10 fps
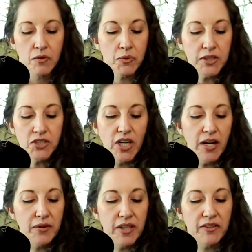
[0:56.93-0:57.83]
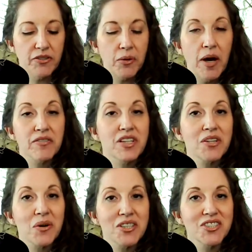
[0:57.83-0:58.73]
reach out if you have any
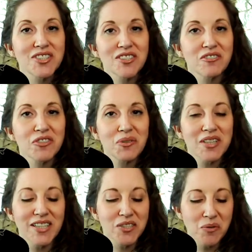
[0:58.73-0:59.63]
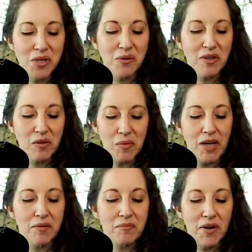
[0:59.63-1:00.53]
questions or if you would like to work with
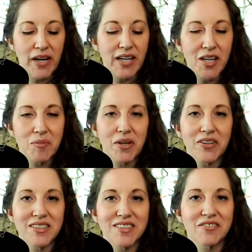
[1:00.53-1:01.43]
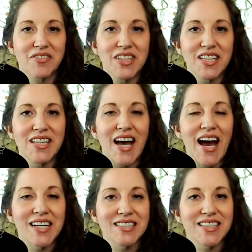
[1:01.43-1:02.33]
me. My email is infiniti
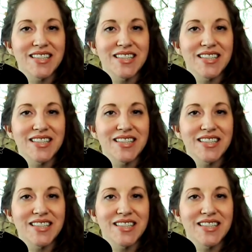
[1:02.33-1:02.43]
at